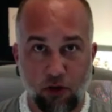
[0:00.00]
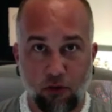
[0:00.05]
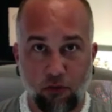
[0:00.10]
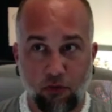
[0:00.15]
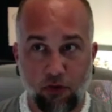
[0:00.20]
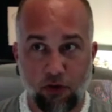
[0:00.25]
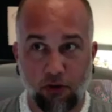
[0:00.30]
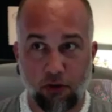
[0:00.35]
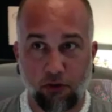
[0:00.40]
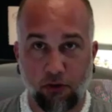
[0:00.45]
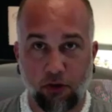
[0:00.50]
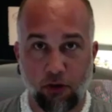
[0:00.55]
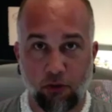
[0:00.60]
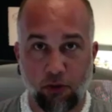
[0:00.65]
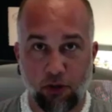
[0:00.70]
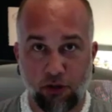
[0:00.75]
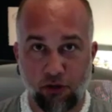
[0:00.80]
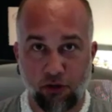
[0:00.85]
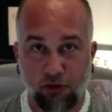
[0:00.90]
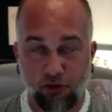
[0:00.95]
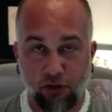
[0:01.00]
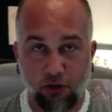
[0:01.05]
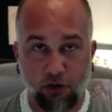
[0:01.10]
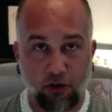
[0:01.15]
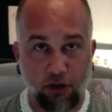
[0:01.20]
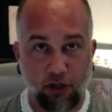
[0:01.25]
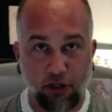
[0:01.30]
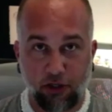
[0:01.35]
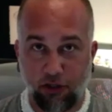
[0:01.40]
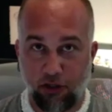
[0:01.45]
the originals
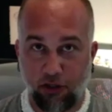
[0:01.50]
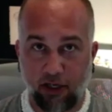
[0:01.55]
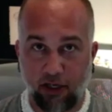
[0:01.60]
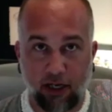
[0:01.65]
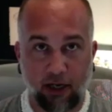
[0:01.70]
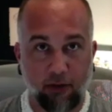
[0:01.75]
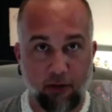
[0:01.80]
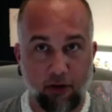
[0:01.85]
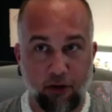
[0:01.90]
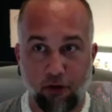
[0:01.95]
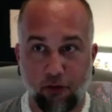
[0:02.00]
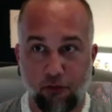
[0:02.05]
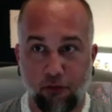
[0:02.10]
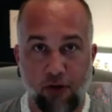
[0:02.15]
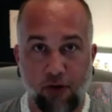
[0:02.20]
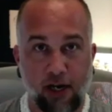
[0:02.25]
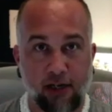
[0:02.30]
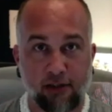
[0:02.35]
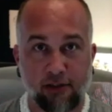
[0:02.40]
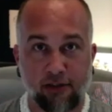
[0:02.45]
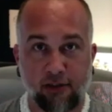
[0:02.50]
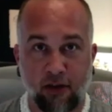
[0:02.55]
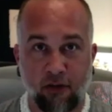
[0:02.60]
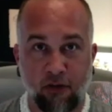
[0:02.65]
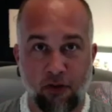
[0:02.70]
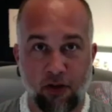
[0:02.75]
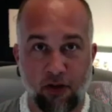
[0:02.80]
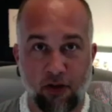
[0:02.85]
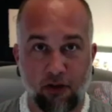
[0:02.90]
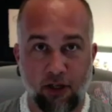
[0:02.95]
are you're fast on
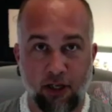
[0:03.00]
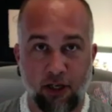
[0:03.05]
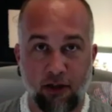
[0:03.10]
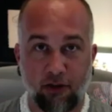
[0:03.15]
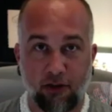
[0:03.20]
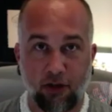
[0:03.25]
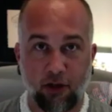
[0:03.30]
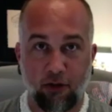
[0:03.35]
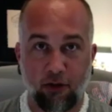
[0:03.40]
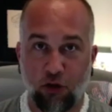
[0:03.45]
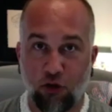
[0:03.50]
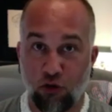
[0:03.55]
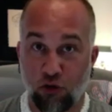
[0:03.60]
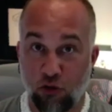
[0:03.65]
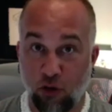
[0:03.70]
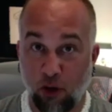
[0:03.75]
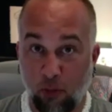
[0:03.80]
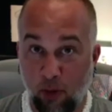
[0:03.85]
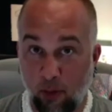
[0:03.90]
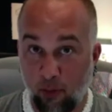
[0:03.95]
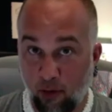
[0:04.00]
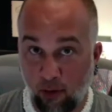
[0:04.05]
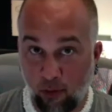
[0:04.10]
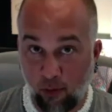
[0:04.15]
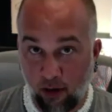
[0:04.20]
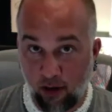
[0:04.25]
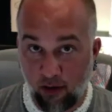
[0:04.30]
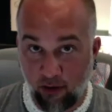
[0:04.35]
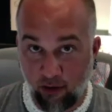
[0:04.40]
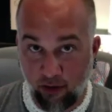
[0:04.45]
the hit. Usually people are
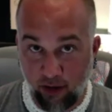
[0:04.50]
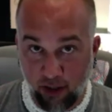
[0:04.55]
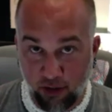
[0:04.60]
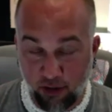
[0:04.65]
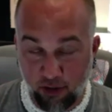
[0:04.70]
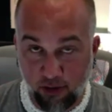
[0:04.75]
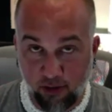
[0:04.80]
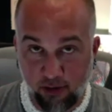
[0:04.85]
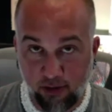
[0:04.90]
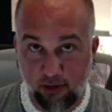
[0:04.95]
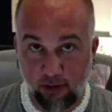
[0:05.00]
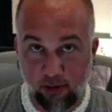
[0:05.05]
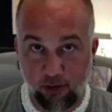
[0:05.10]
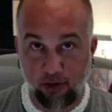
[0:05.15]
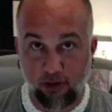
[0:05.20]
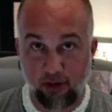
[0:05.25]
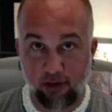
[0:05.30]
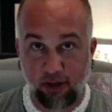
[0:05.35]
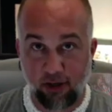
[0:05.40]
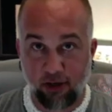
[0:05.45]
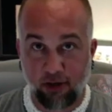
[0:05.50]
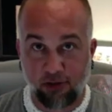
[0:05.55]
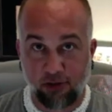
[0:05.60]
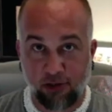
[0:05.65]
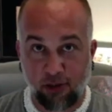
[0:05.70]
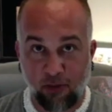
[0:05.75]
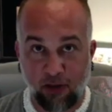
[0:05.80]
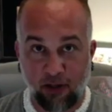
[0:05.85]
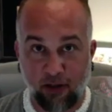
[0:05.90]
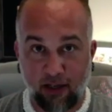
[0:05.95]
wanting their initials or
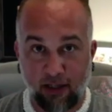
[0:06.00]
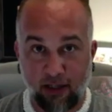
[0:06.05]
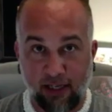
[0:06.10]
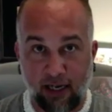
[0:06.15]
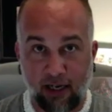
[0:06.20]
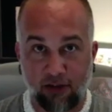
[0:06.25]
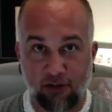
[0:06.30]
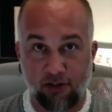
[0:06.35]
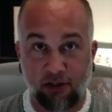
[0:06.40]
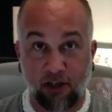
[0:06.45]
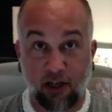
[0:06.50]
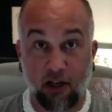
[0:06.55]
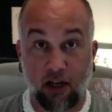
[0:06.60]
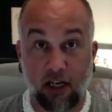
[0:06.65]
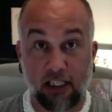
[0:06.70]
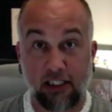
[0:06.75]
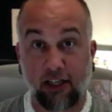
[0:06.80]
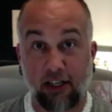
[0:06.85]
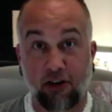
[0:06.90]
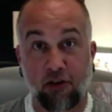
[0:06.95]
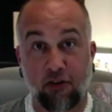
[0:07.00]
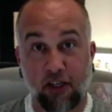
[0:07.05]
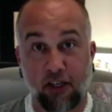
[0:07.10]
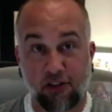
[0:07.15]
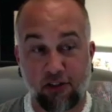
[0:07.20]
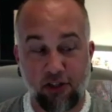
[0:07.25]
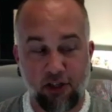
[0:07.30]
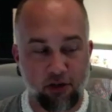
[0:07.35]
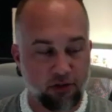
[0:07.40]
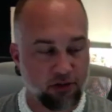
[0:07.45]
something like that, a letter
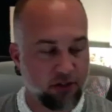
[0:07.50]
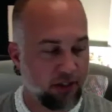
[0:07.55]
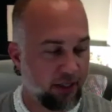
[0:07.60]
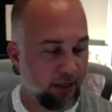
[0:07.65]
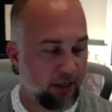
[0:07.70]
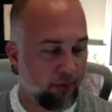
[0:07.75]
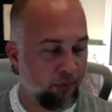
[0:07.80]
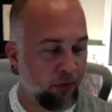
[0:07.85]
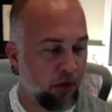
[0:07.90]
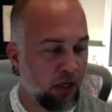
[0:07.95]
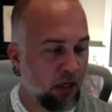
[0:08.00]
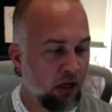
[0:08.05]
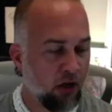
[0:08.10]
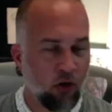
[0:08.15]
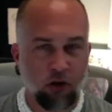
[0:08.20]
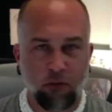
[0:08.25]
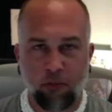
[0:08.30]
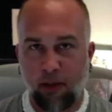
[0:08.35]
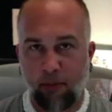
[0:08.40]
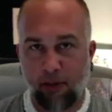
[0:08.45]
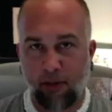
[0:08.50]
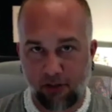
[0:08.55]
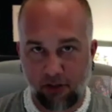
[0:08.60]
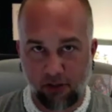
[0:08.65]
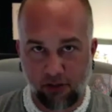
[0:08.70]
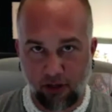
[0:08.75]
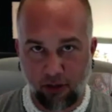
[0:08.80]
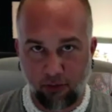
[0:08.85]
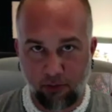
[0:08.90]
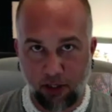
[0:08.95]
that's dear to them, or maybe it's a
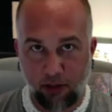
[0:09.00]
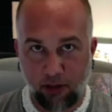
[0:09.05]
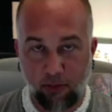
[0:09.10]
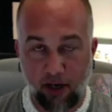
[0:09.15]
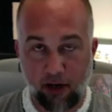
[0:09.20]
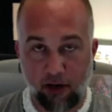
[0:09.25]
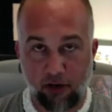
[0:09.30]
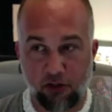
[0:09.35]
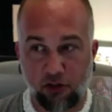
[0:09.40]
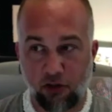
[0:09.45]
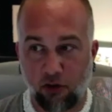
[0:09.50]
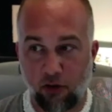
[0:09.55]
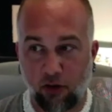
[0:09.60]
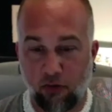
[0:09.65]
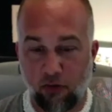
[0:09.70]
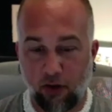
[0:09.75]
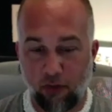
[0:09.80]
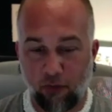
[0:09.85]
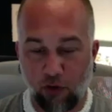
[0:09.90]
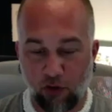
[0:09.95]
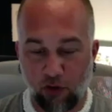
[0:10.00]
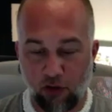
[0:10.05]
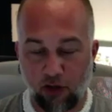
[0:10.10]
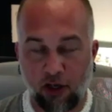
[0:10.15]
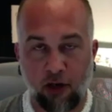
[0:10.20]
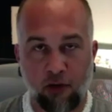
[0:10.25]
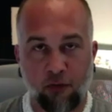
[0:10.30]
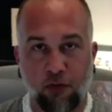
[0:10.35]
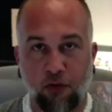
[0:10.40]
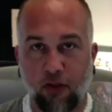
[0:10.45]
subject matter. So if you're
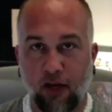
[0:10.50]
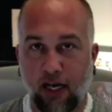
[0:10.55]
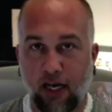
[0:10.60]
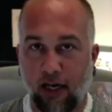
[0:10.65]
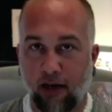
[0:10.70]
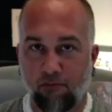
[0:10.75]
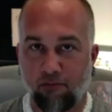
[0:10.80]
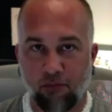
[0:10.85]
looking for that,